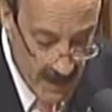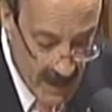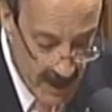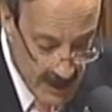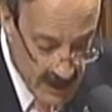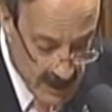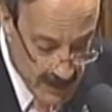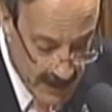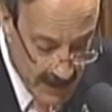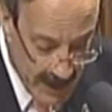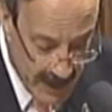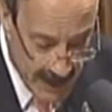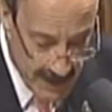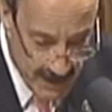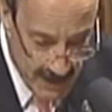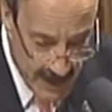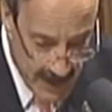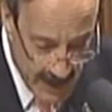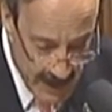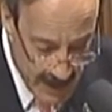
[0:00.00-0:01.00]
is
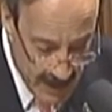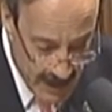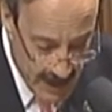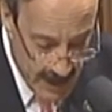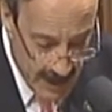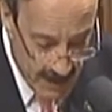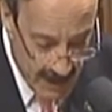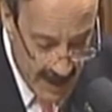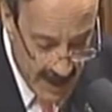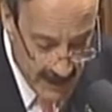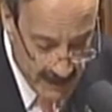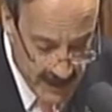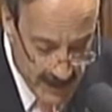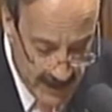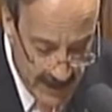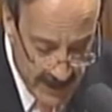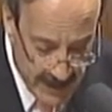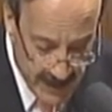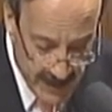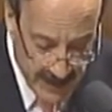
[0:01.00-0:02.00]
beyond me. Madam
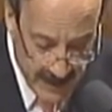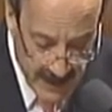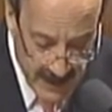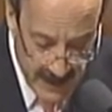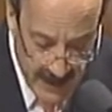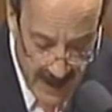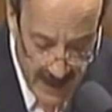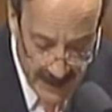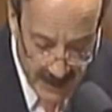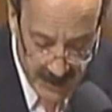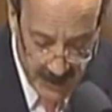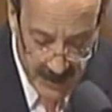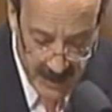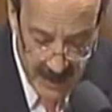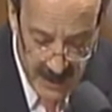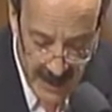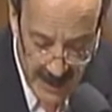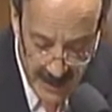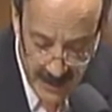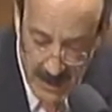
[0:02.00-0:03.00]
Speaker, disasters are
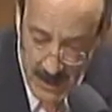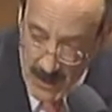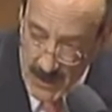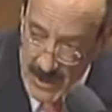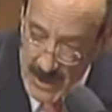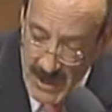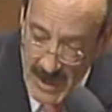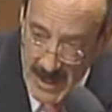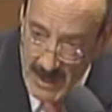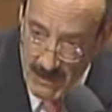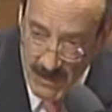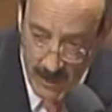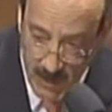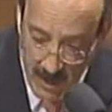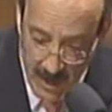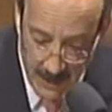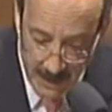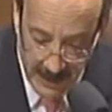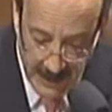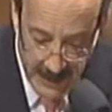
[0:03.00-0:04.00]
not associated with
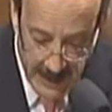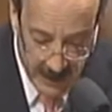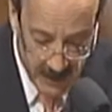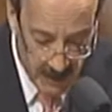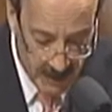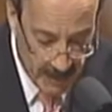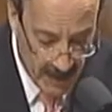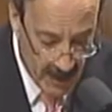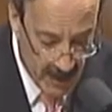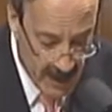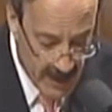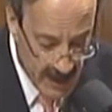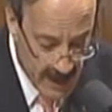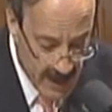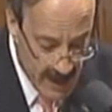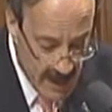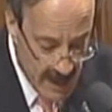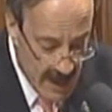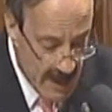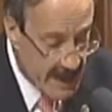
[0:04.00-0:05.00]
one political party,
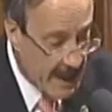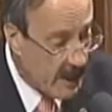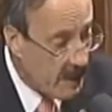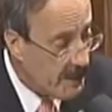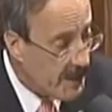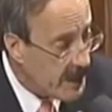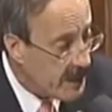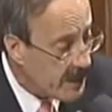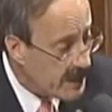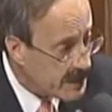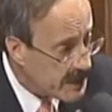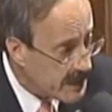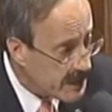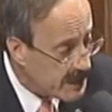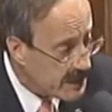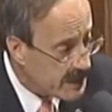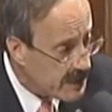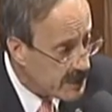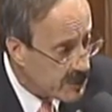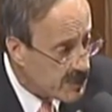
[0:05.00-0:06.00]
and helping our
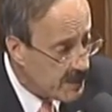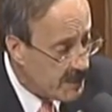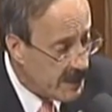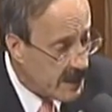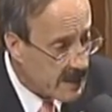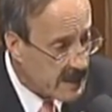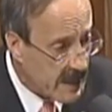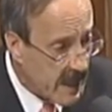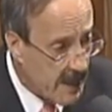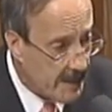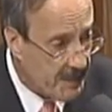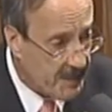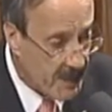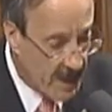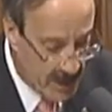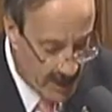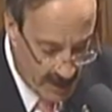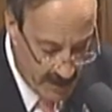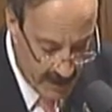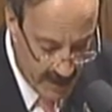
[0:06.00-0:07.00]
citizens should be a top
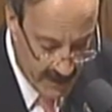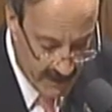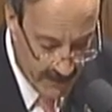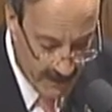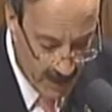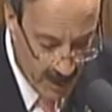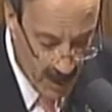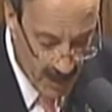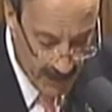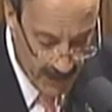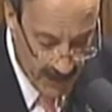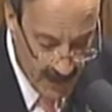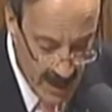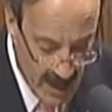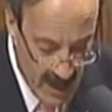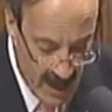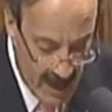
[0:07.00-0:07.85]
priority of both.